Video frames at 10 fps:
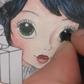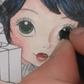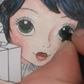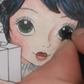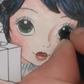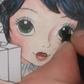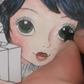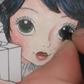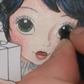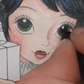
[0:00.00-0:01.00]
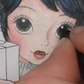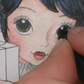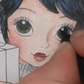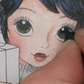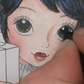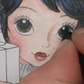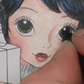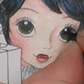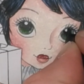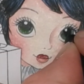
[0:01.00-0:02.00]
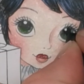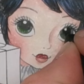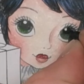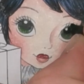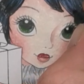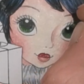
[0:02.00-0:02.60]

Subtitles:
So I'm just going to use the smaller